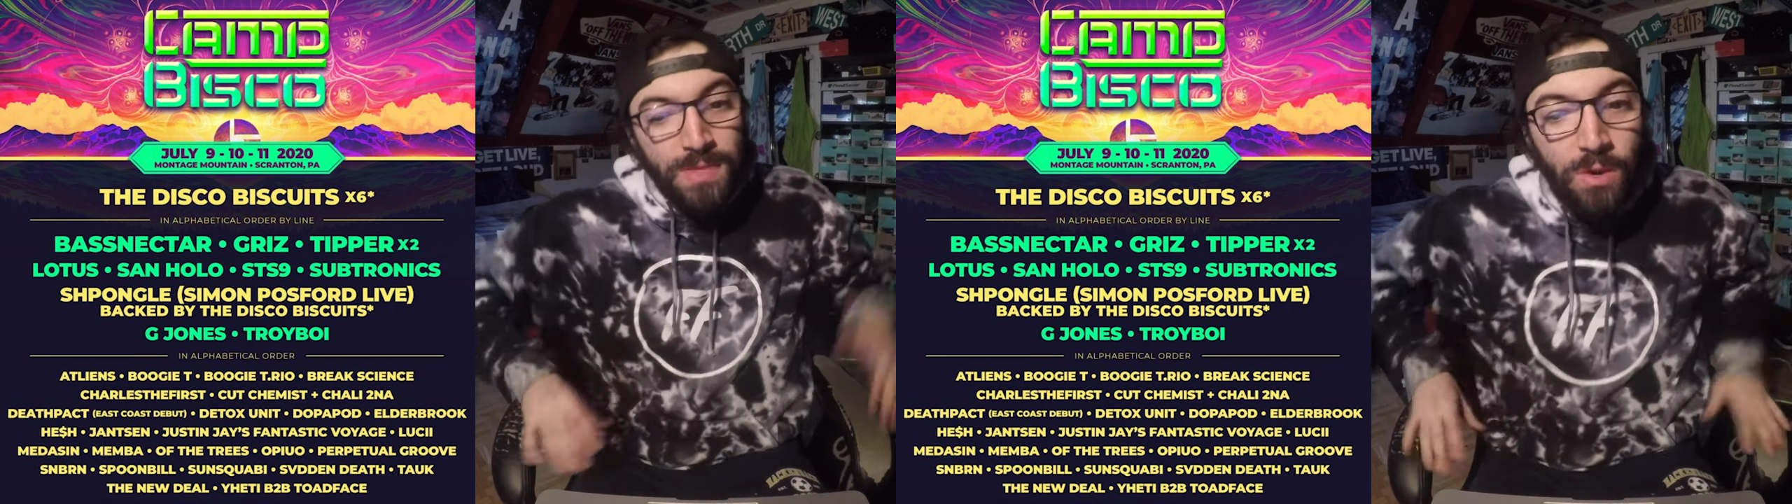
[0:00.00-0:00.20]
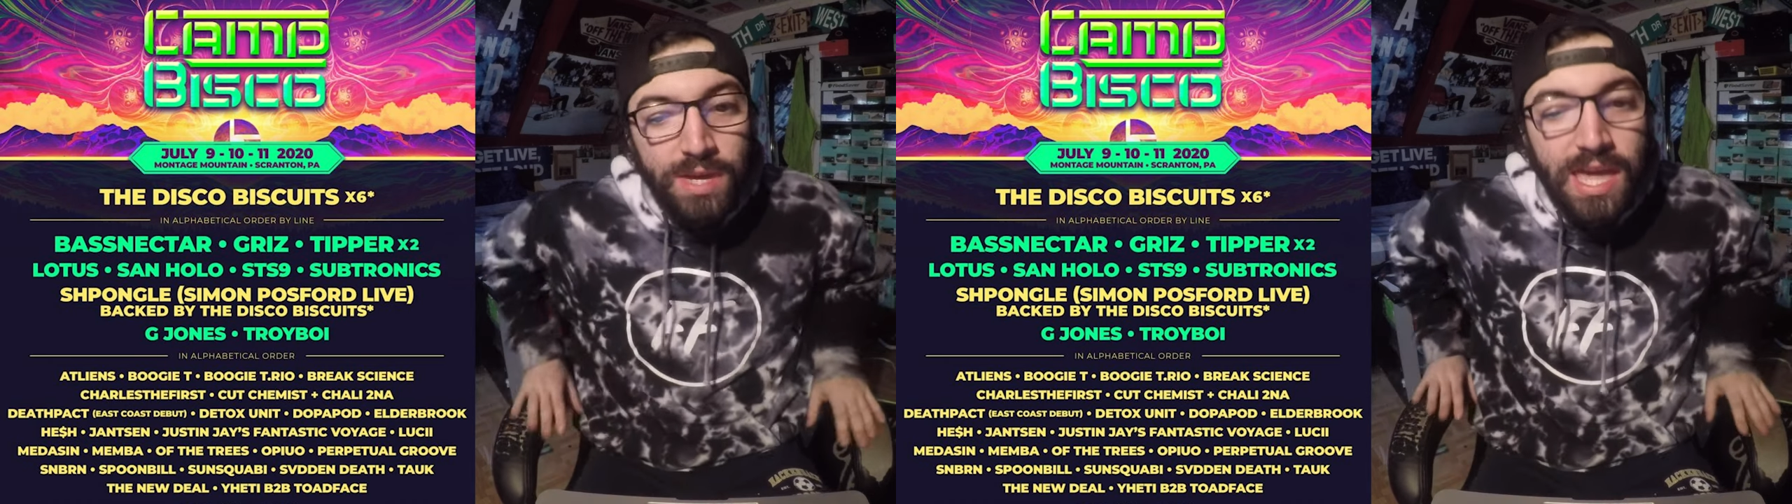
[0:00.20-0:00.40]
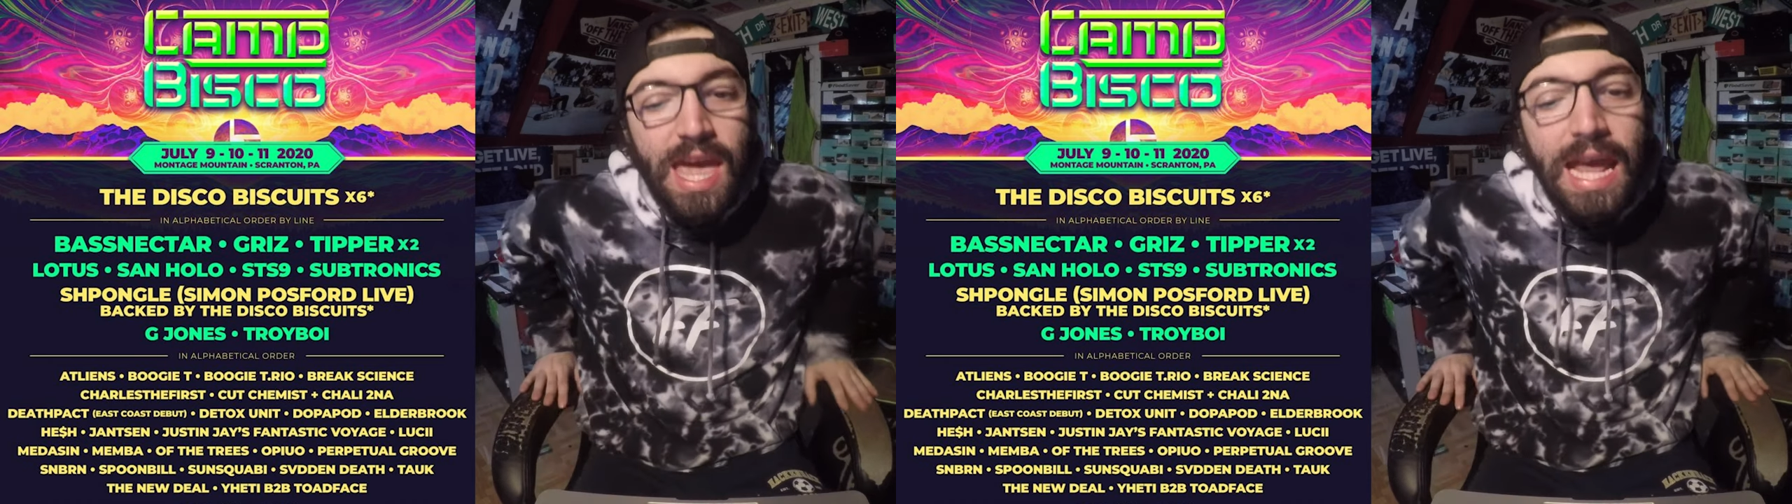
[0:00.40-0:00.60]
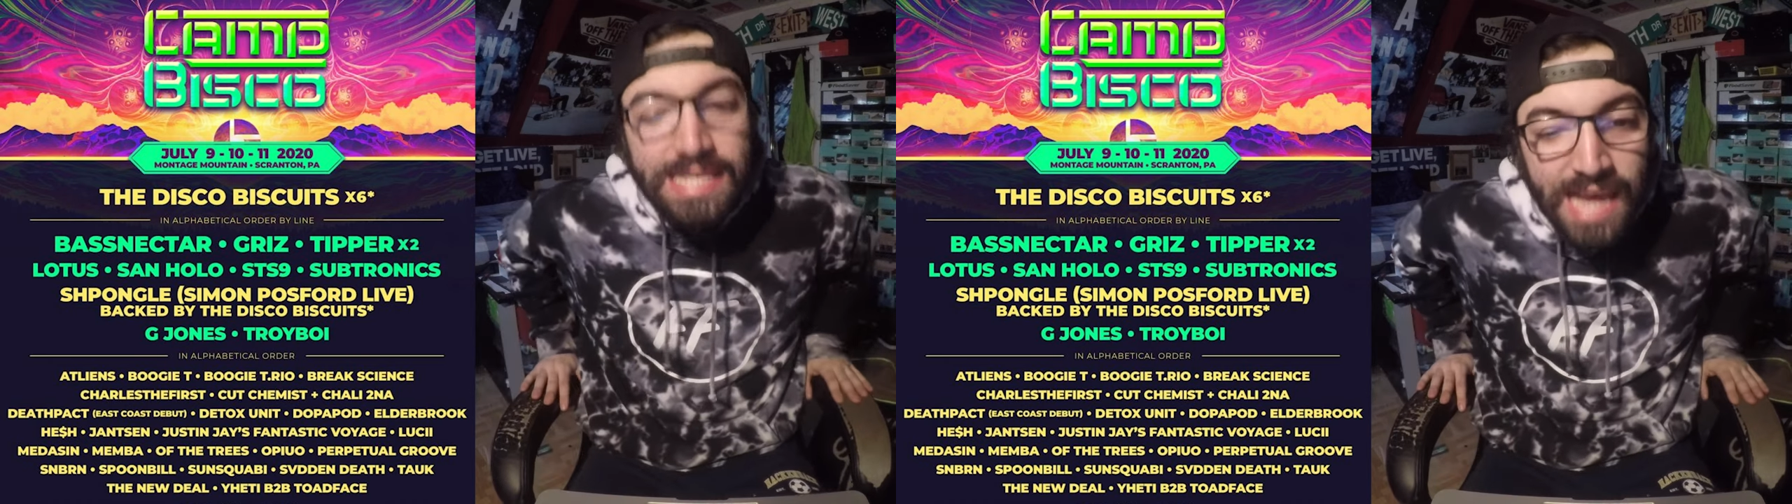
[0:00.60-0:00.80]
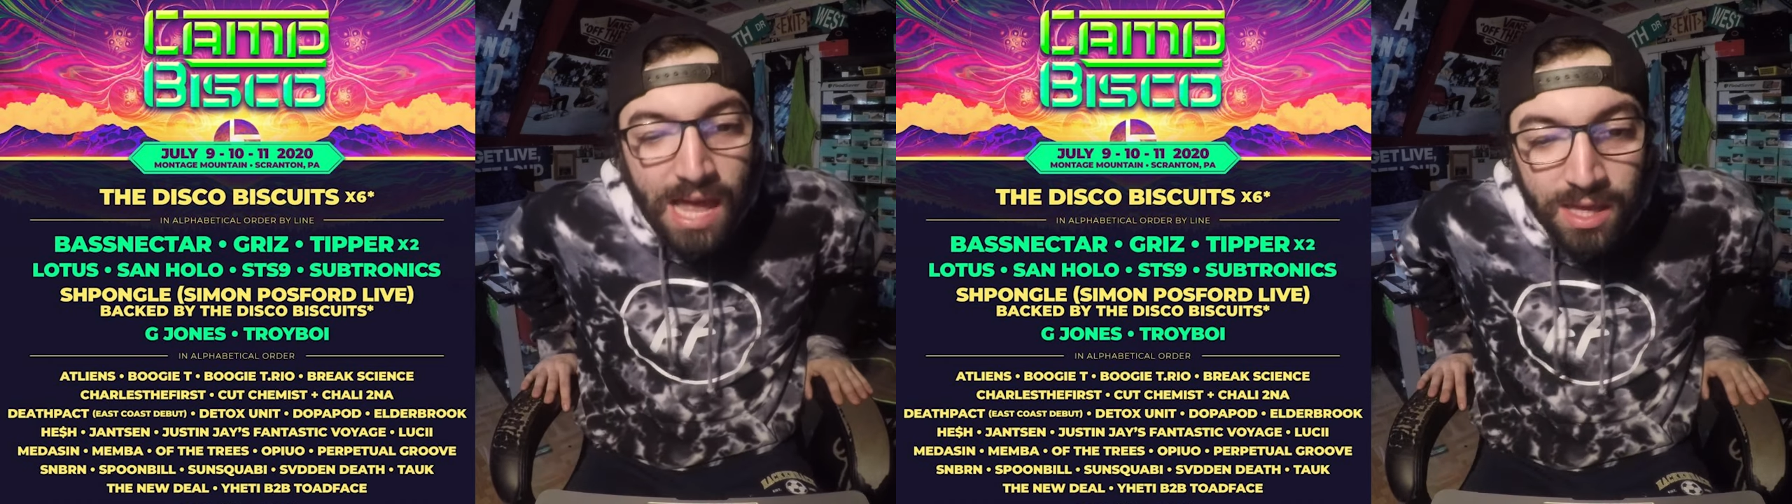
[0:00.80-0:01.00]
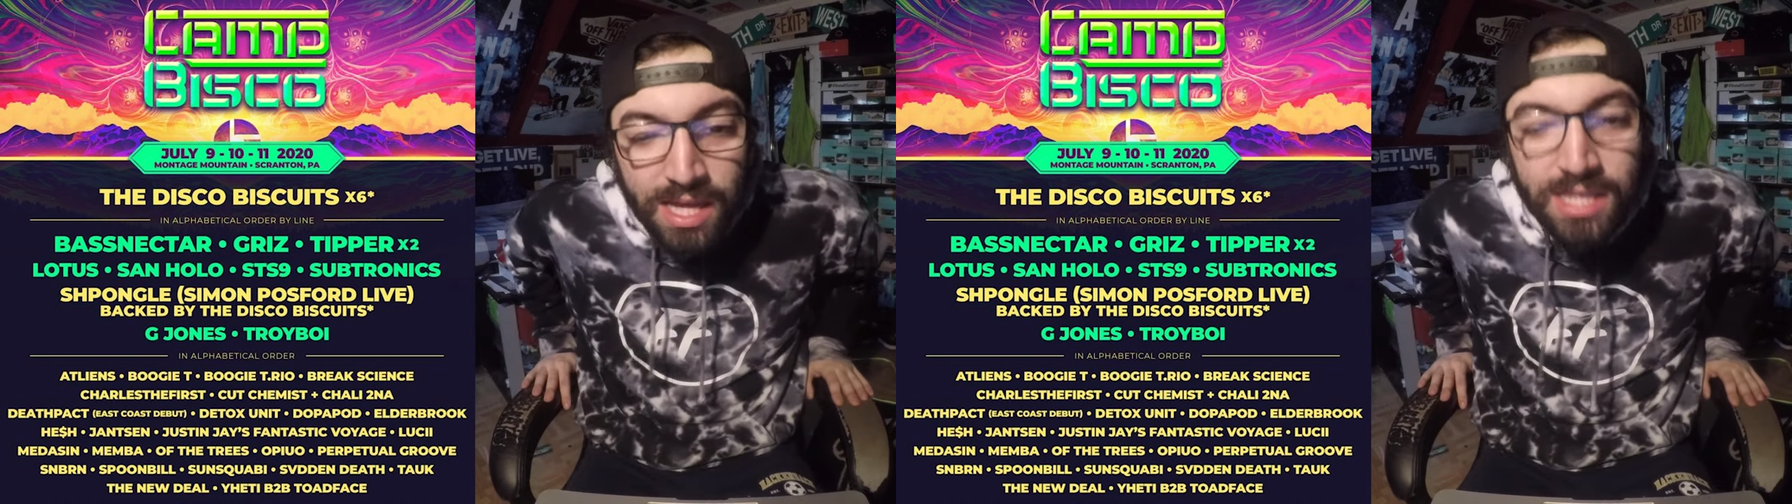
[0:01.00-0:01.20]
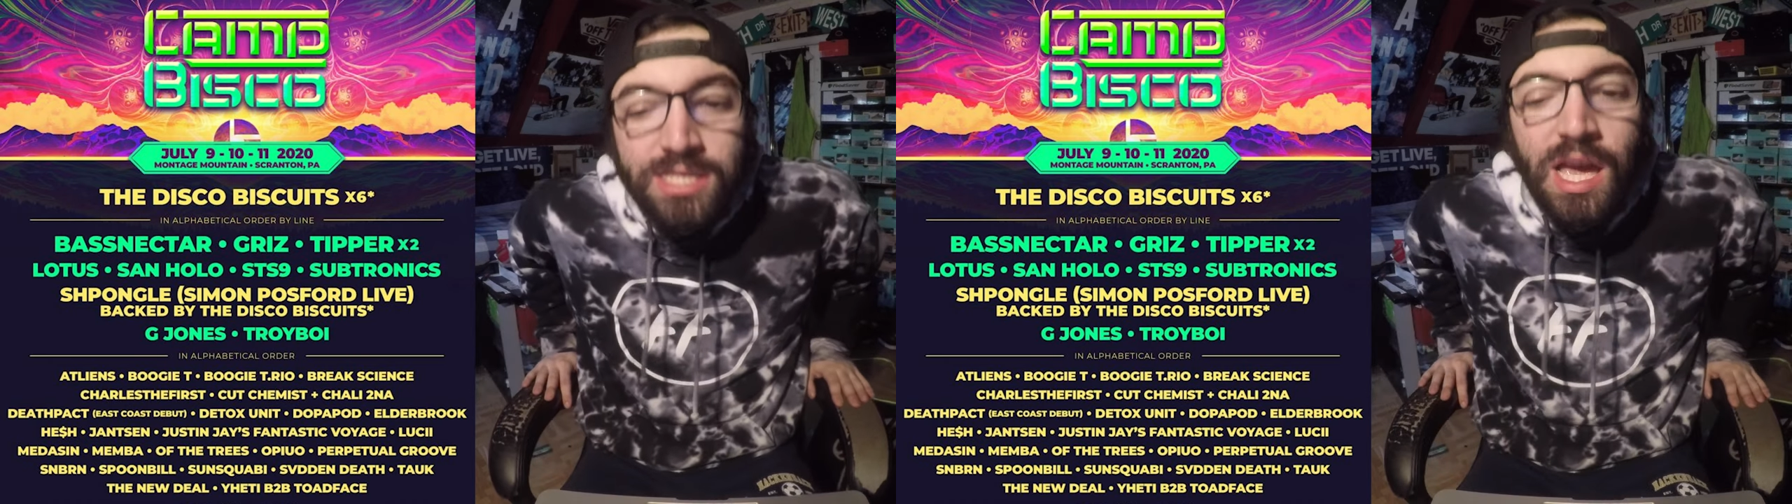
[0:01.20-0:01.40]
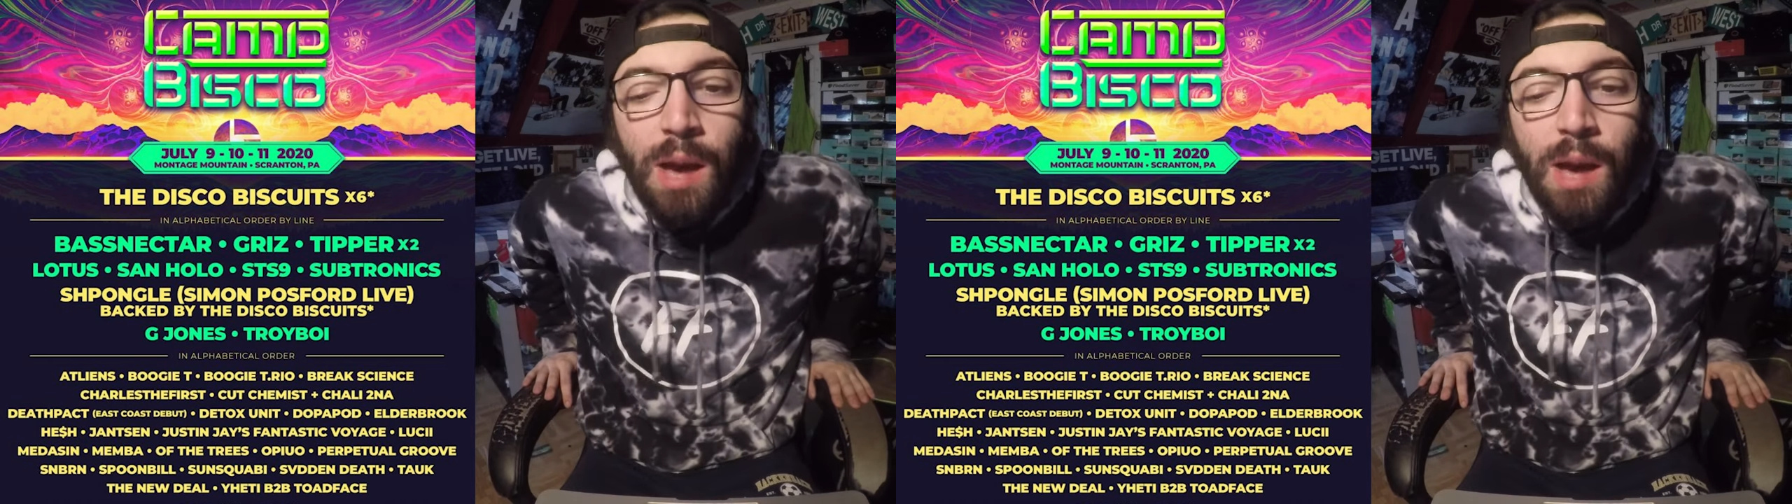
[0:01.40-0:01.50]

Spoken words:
We get AT Aliens,